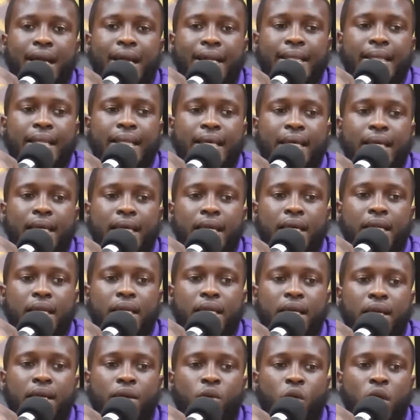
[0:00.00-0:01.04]
And
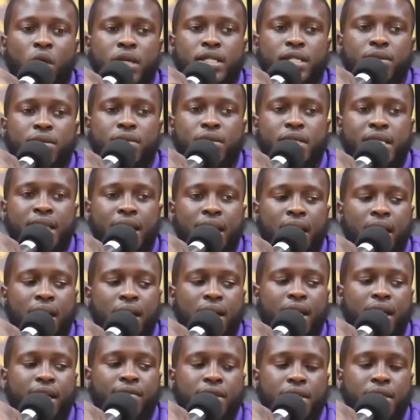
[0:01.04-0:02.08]
then once it was ta-
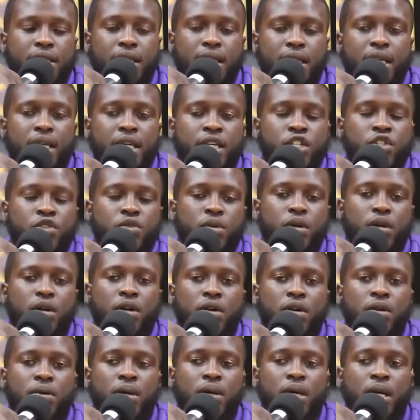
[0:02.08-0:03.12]
uh, given to
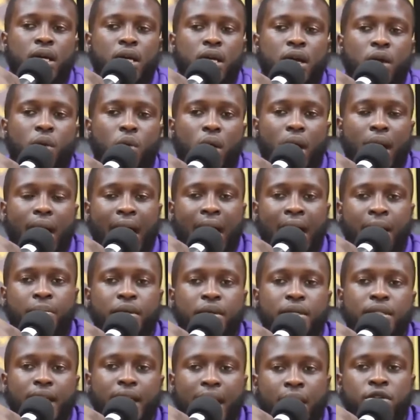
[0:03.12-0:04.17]
Israel, what
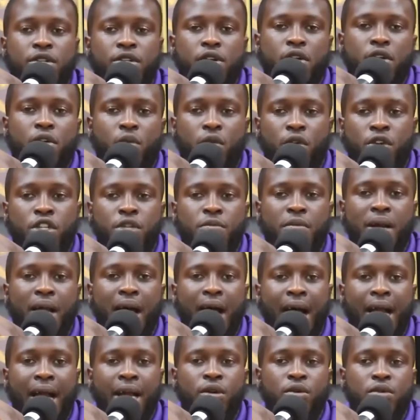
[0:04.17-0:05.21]
happened? They started worshiping
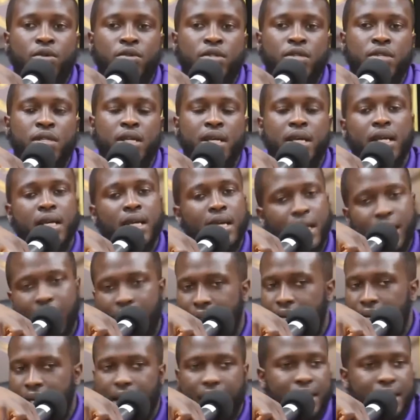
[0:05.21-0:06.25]
idols.
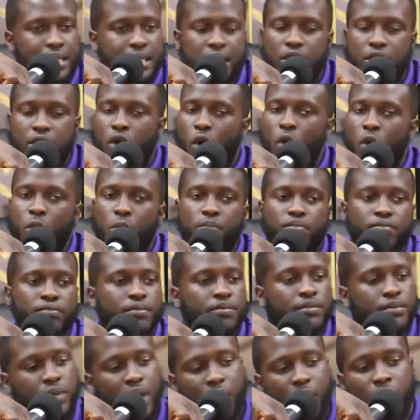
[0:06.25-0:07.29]
And the guy said, Nope,
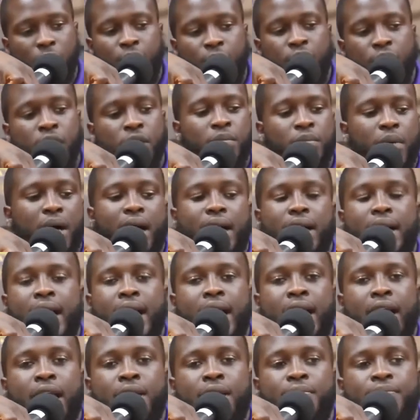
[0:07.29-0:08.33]
I'm going to put my
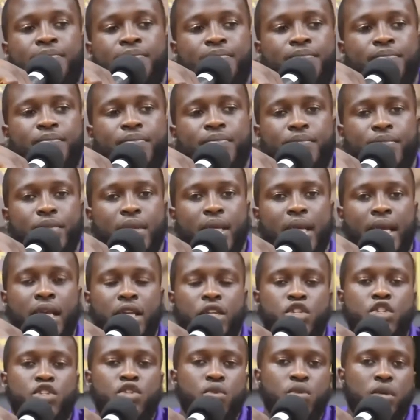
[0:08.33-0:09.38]
name
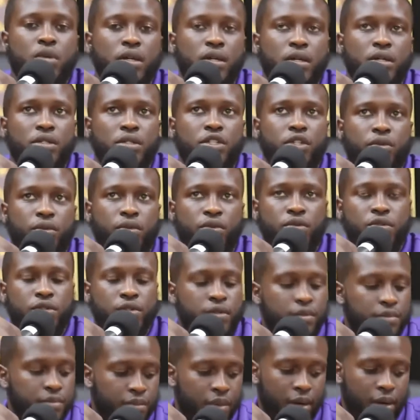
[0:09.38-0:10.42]
in Judah,
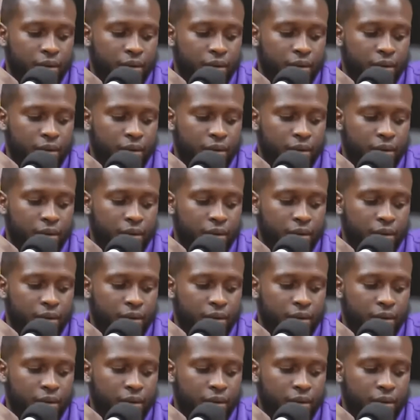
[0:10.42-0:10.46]
Jerusalem.